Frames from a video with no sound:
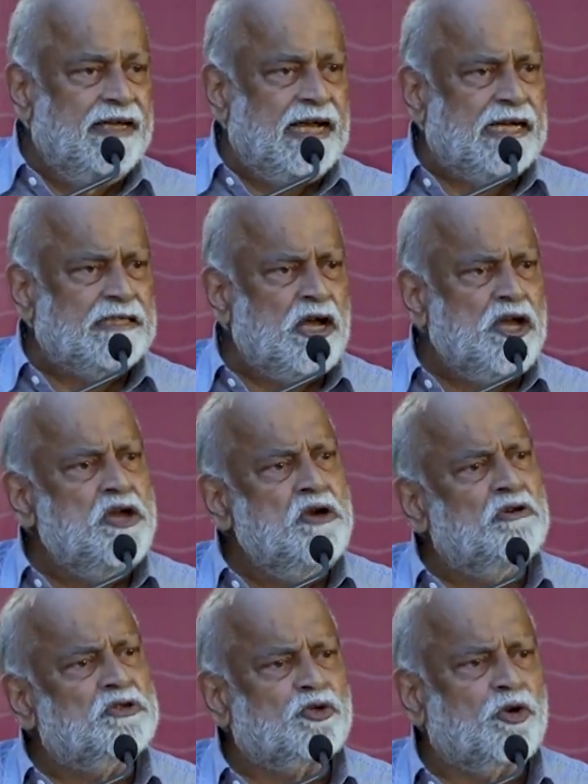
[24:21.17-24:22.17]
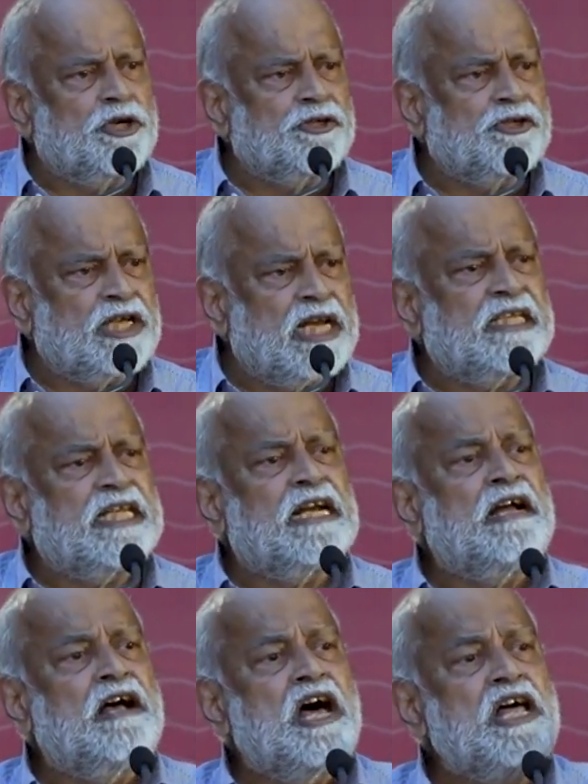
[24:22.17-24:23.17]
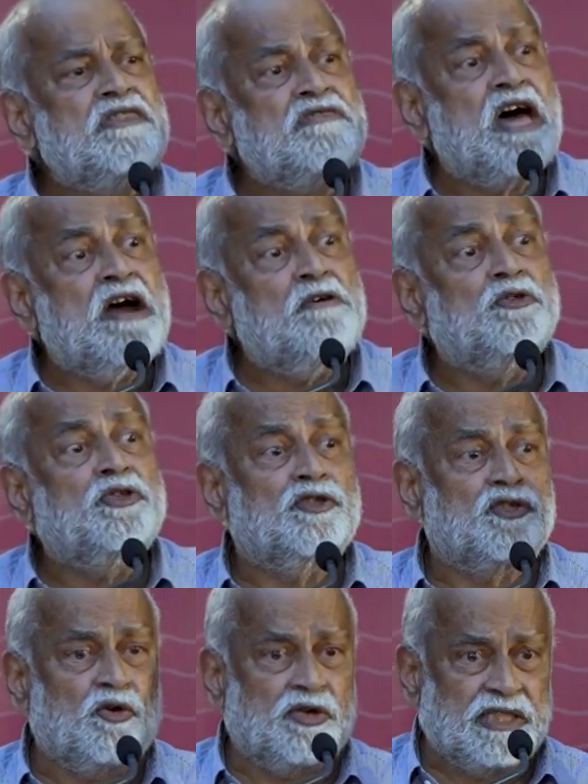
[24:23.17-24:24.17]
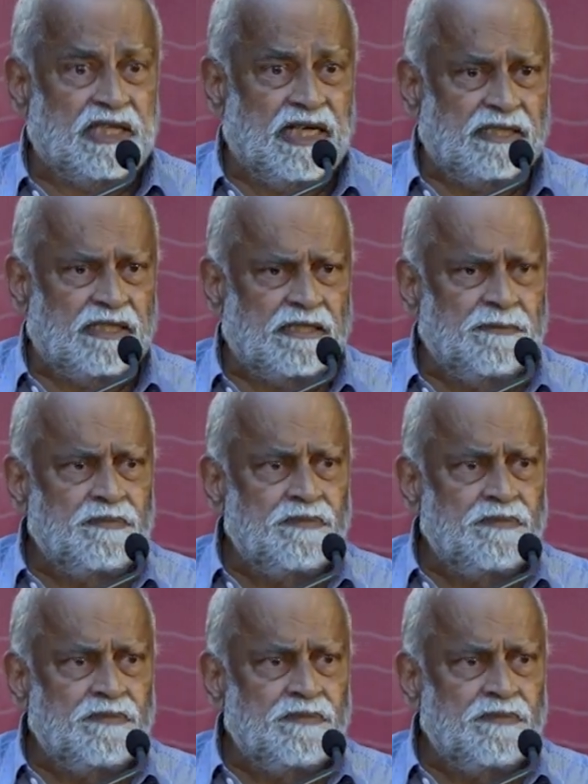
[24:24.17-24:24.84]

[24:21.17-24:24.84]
has a huge story to tell, and there are 1,000 stories like this.